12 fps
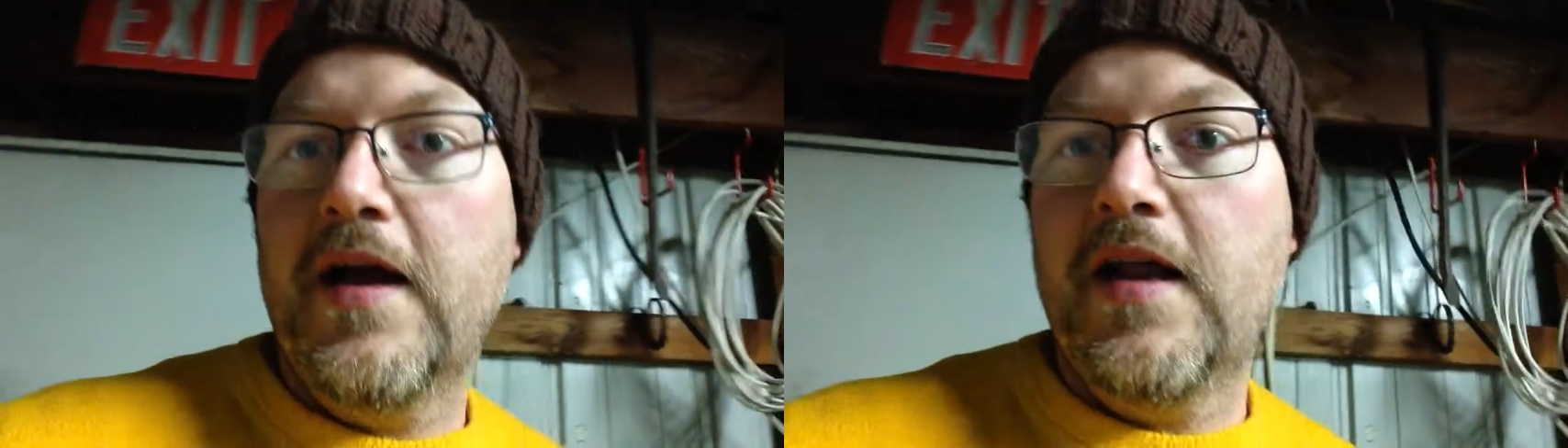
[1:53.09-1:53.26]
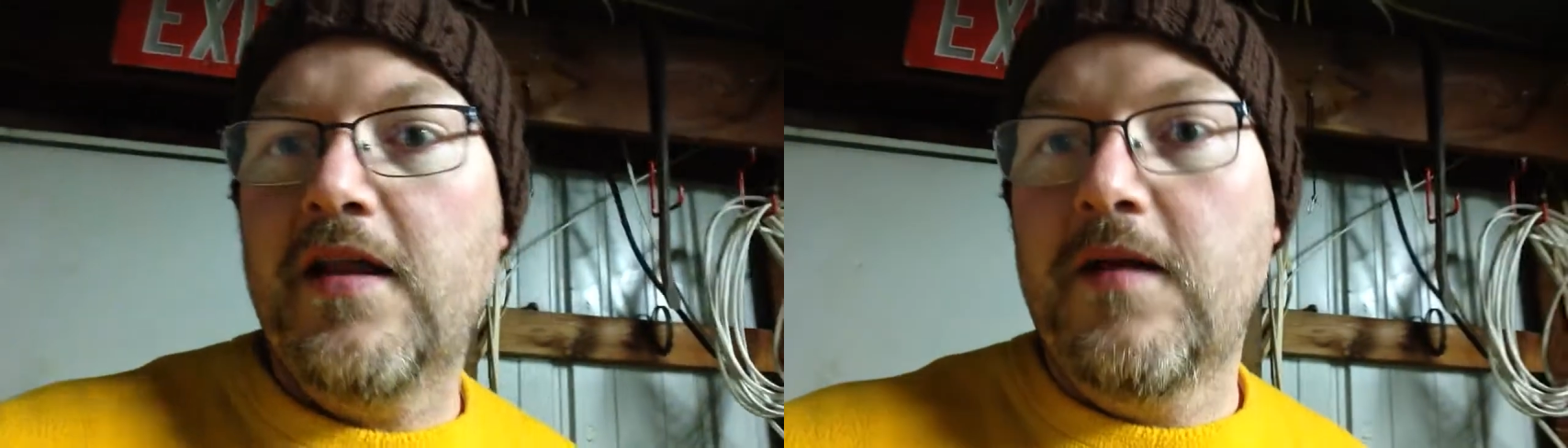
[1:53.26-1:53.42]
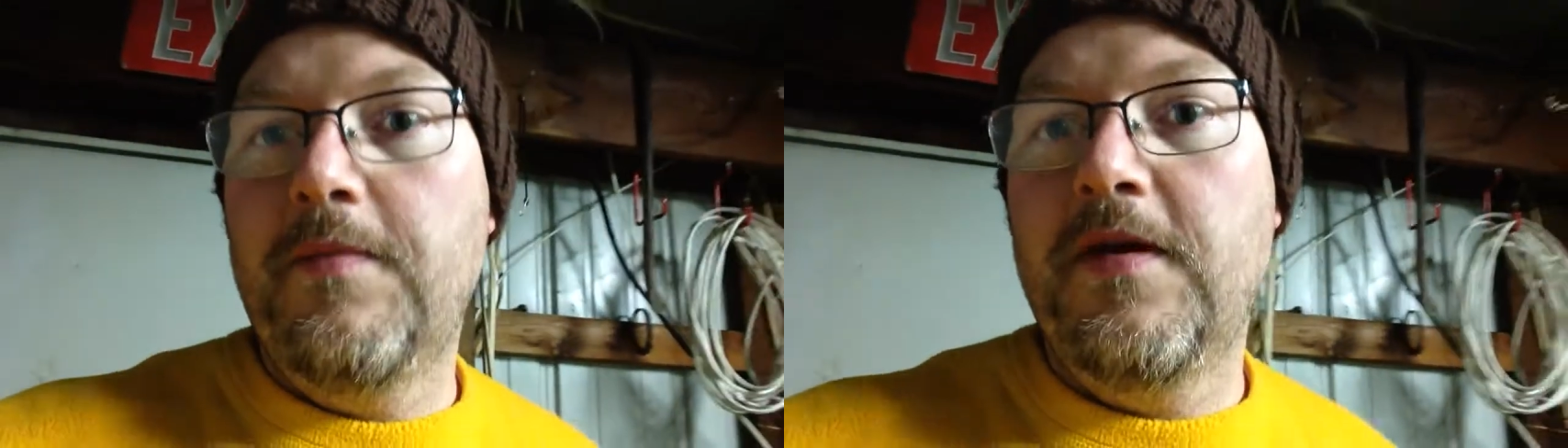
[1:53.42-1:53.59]
I
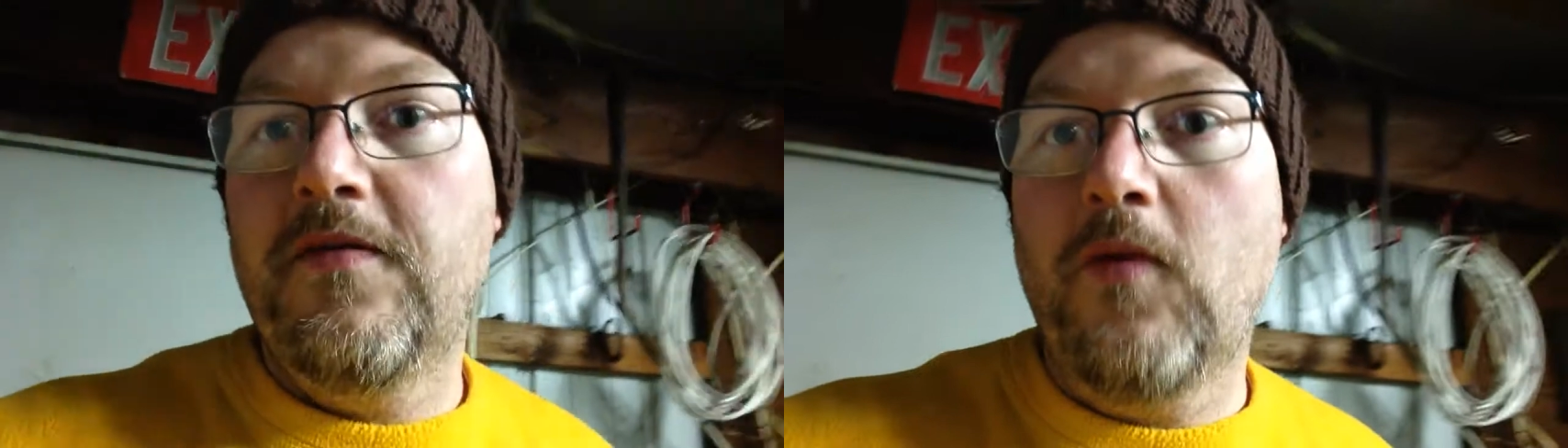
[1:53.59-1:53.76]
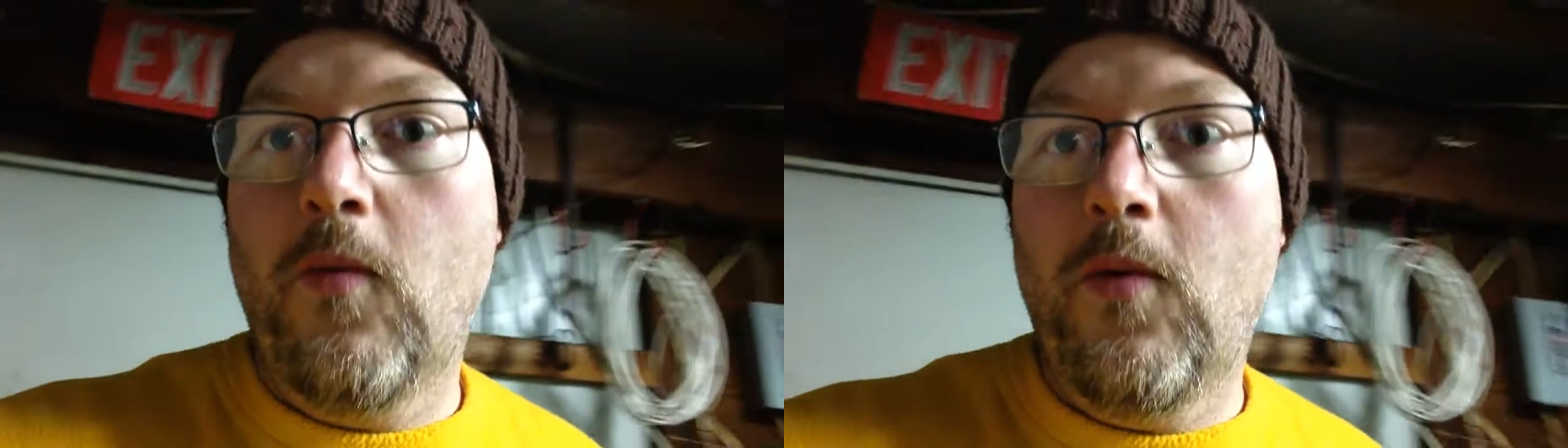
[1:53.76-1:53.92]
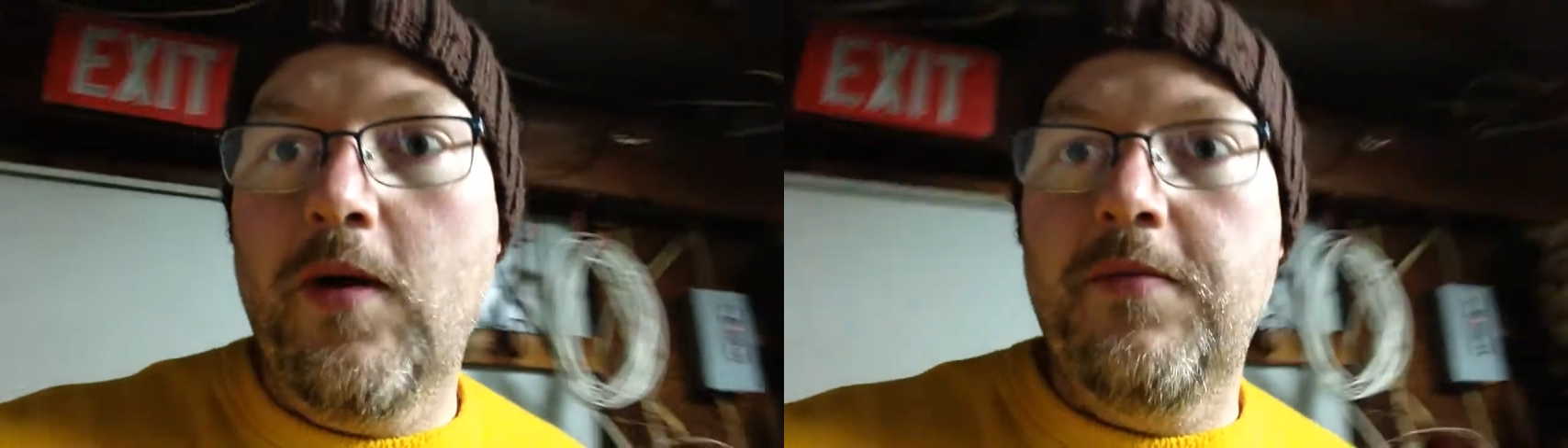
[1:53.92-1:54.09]
got a little bit of a
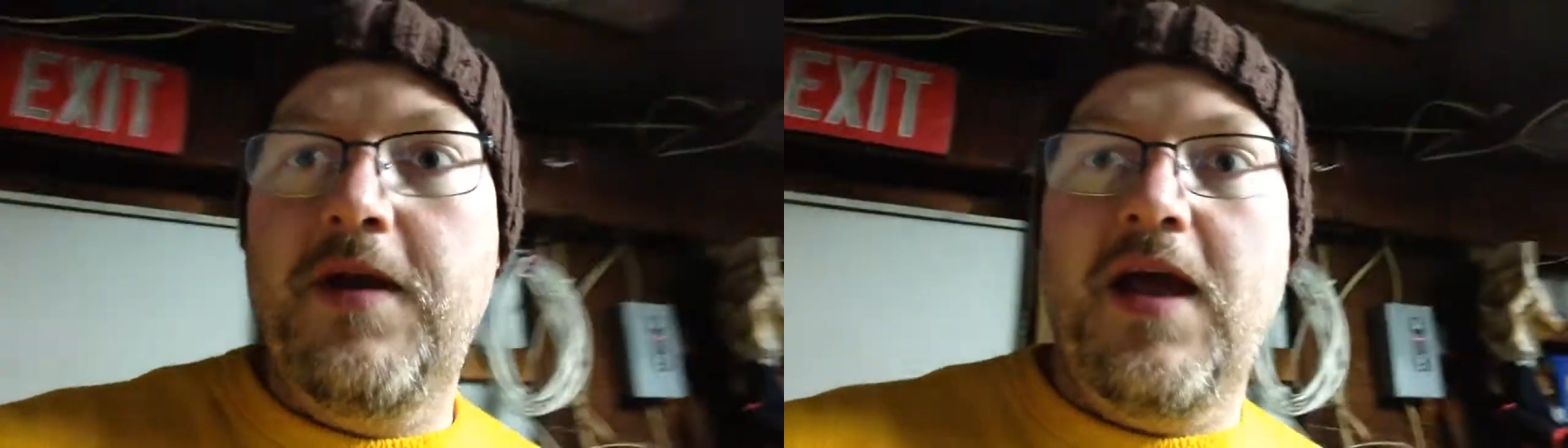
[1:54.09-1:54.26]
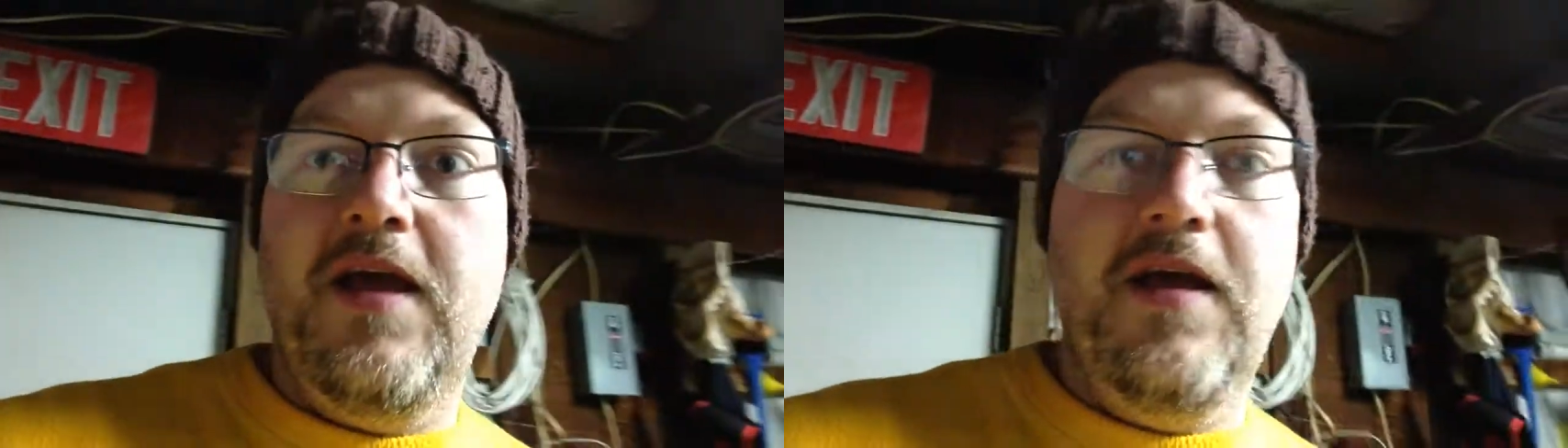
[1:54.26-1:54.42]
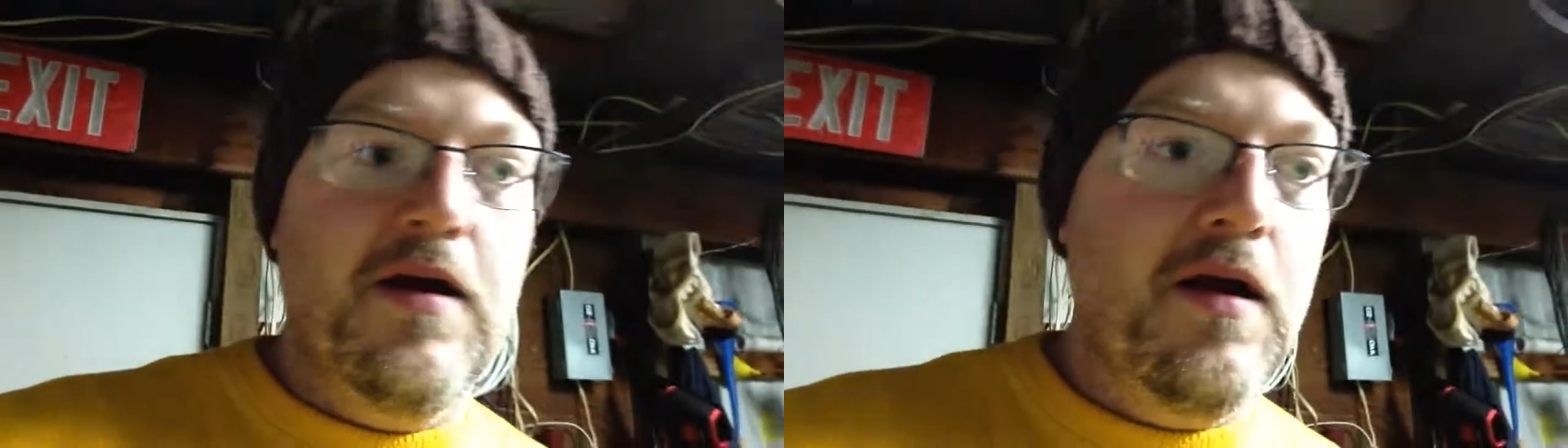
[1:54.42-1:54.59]
warm
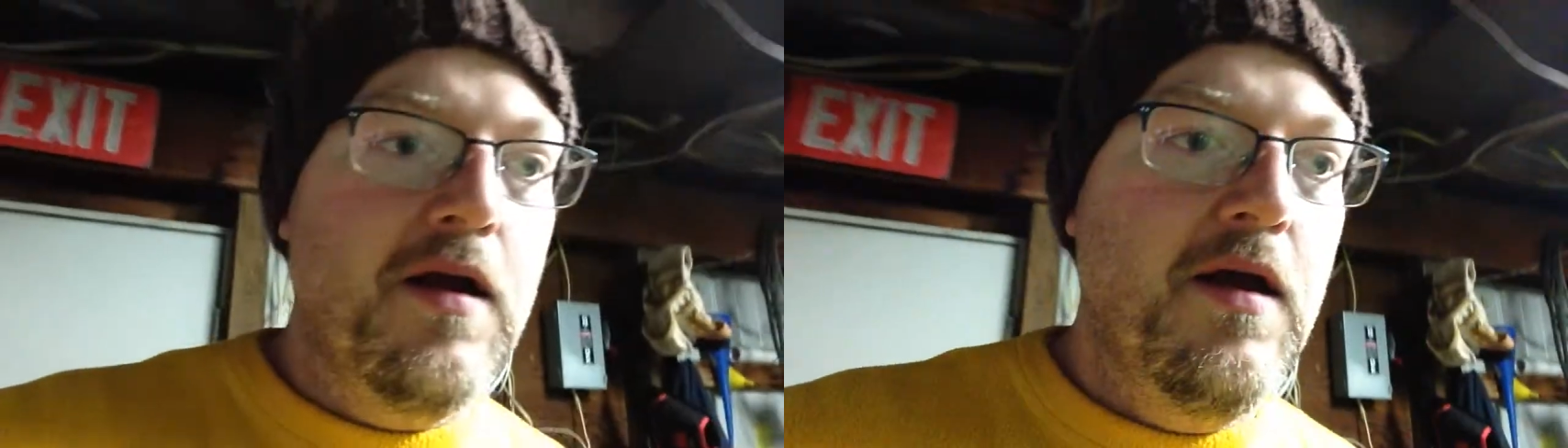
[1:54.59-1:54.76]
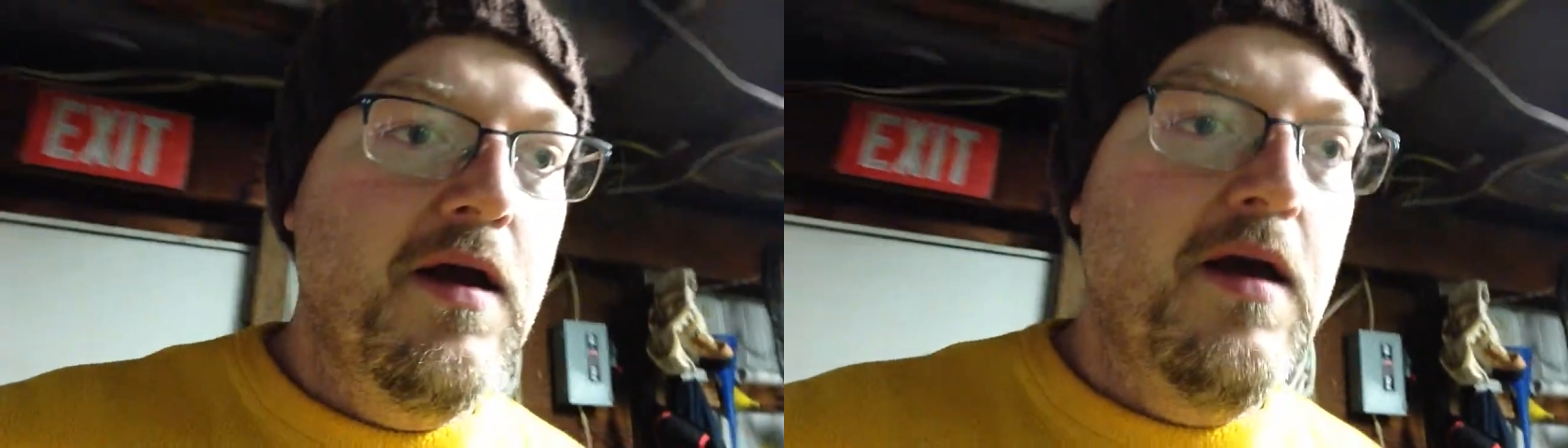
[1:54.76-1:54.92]
day here.